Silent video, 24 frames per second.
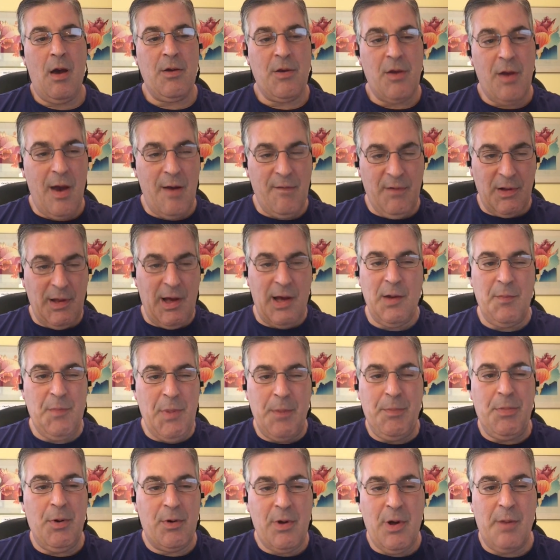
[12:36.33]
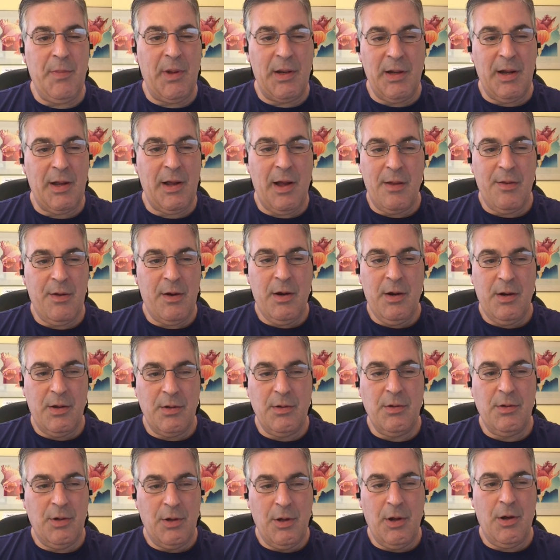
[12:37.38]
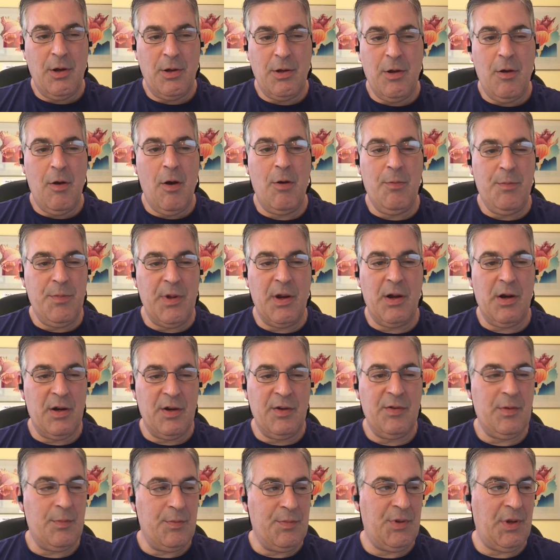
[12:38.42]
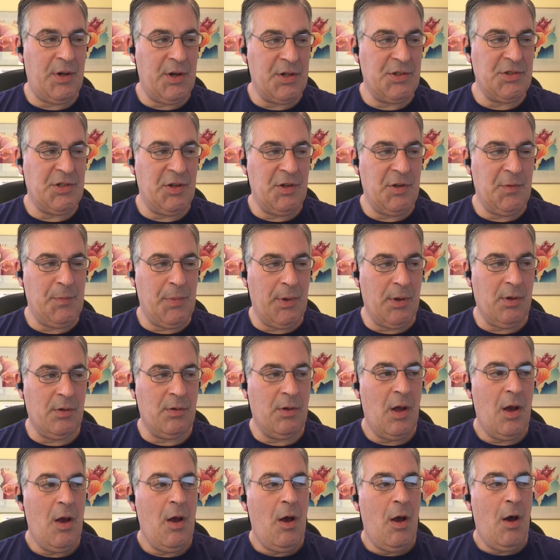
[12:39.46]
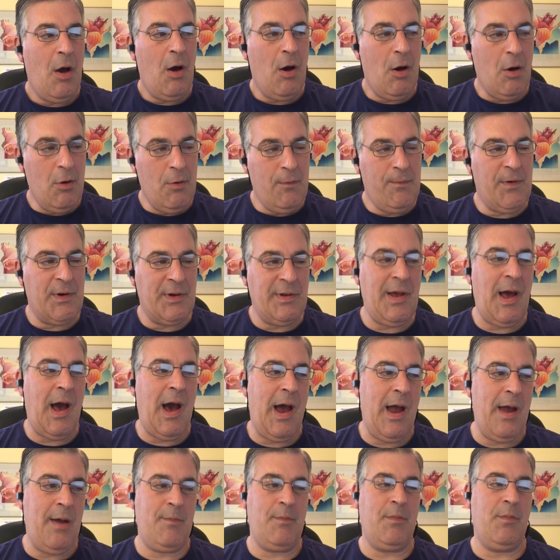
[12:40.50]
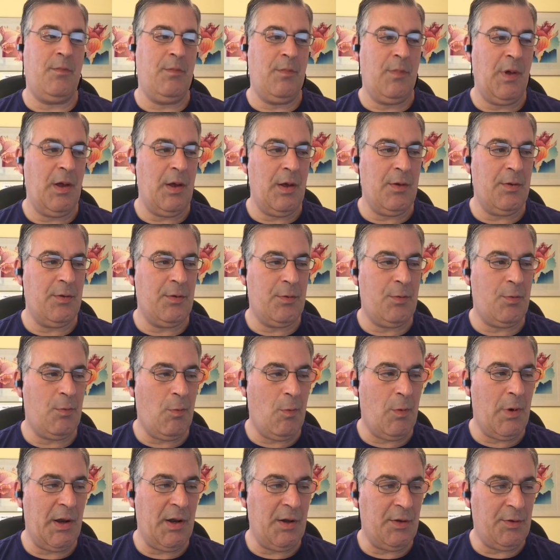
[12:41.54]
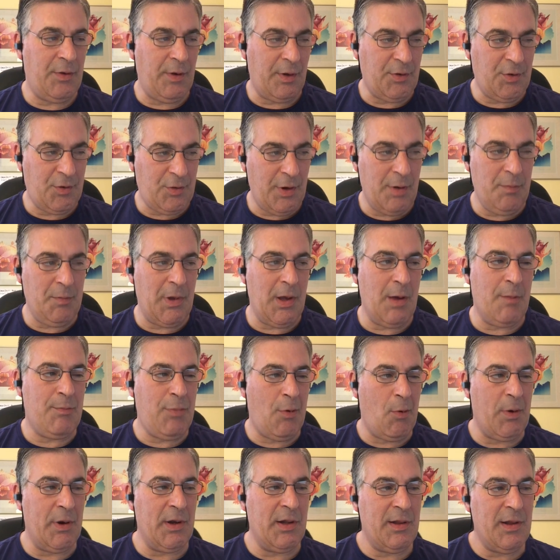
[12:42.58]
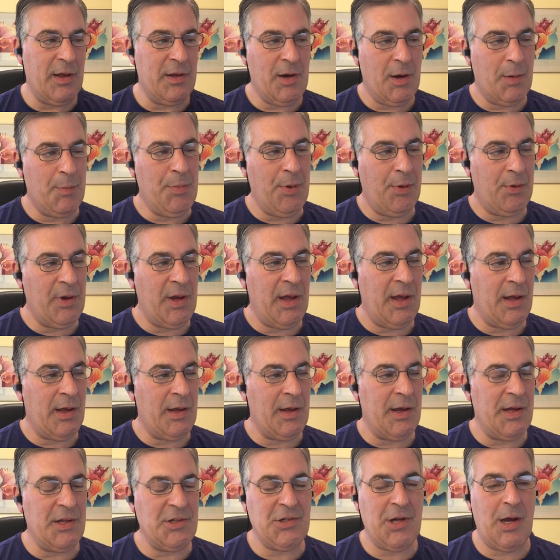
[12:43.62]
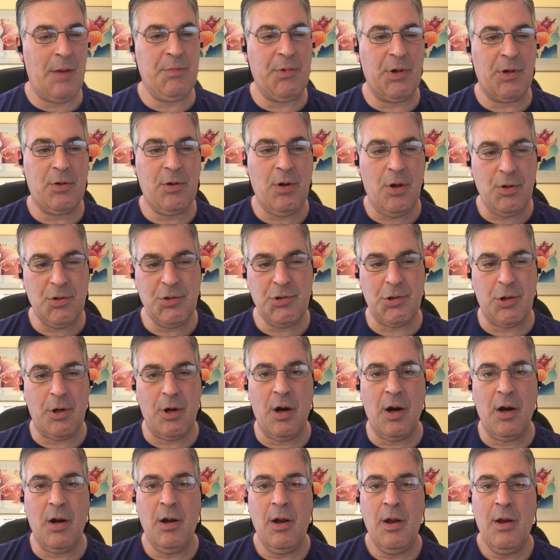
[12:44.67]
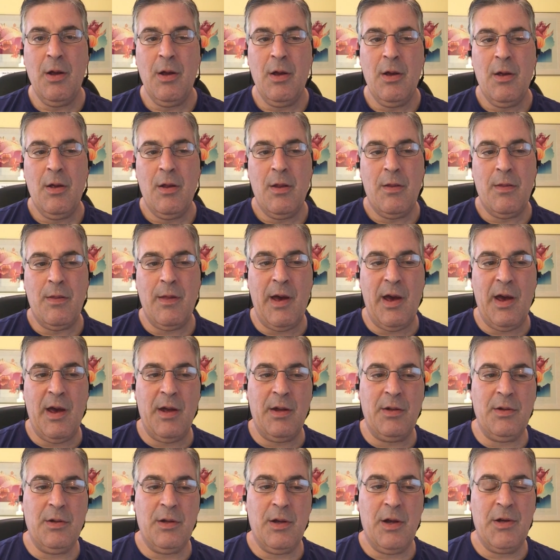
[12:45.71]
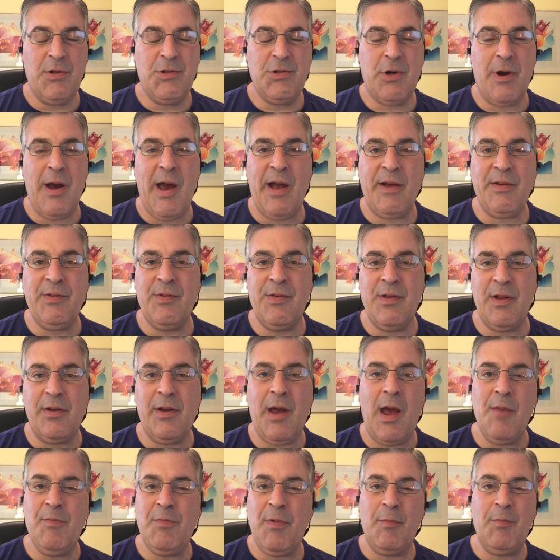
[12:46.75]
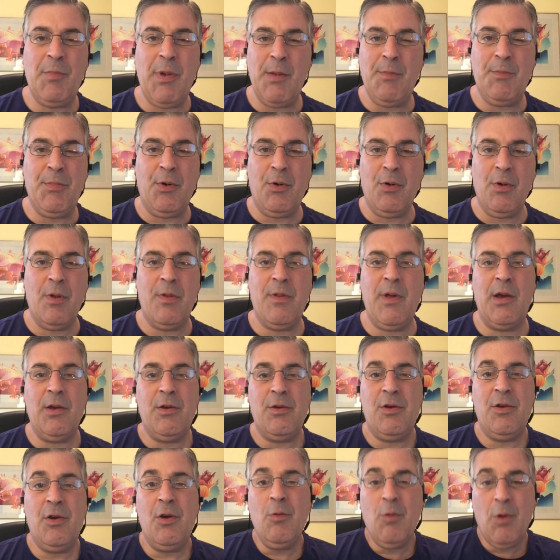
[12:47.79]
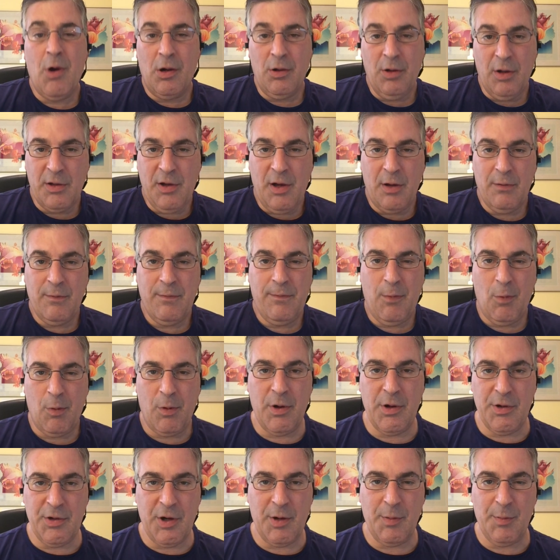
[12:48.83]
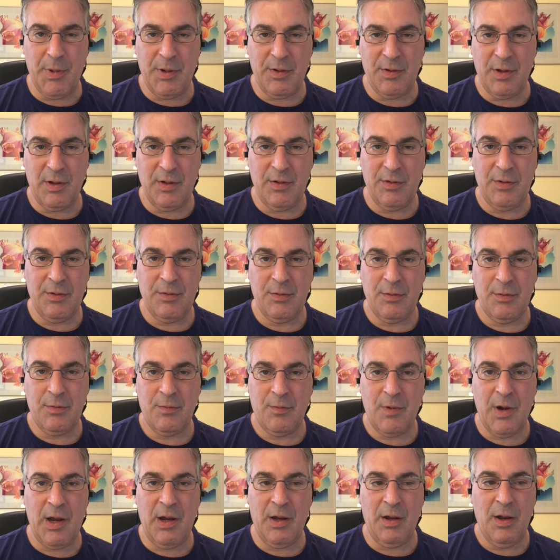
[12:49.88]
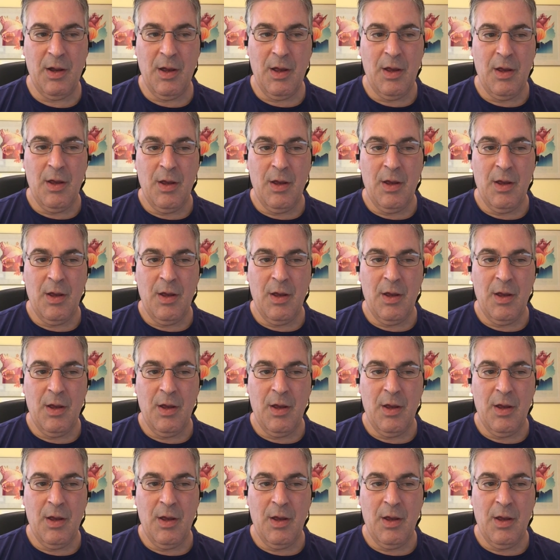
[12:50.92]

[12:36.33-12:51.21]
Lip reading: you have a lot of people coming together, and you hope there are some synergies built. Over time is what is extremely important, that you're building a chapter culture that attracts the type of people that you are looking for in your business, right?